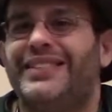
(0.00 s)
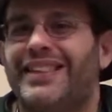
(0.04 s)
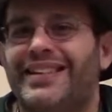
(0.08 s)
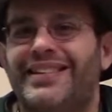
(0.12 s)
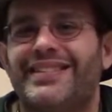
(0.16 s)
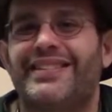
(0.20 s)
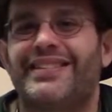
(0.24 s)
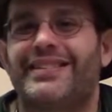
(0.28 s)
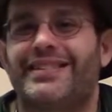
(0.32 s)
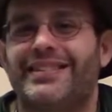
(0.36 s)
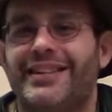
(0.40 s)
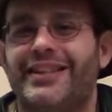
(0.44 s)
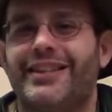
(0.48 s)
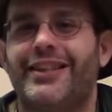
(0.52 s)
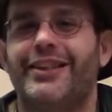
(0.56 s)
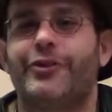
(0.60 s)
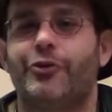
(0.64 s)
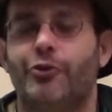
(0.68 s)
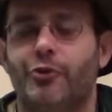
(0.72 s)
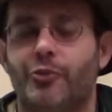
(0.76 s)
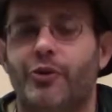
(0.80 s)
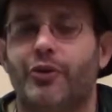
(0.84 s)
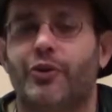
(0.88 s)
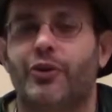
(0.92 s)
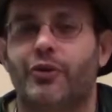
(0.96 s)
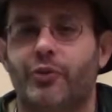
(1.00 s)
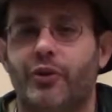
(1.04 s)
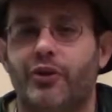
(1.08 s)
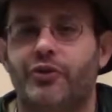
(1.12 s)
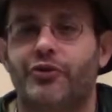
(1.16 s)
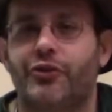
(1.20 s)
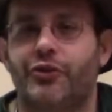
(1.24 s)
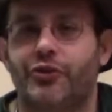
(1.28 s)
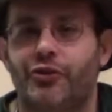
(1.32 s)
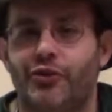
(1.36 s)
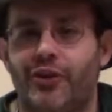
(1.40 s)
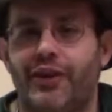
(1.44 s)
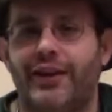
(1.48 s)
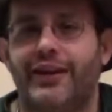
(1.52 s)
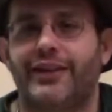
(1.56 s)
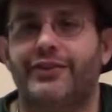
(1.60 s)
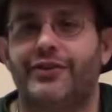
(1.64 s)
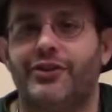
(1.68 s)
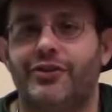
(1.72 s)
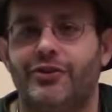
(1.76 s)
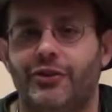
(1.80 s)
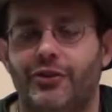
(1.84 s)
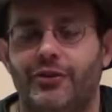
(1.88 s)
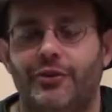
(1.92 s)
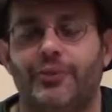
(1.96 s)
doesn't see the humor in what you're trying
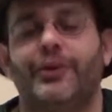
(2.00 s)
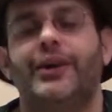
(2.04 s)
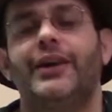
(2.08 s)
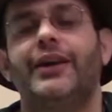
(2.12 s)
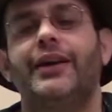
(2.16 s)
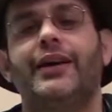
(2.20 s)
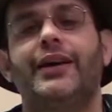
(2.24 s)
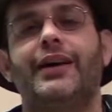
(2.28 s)
to do.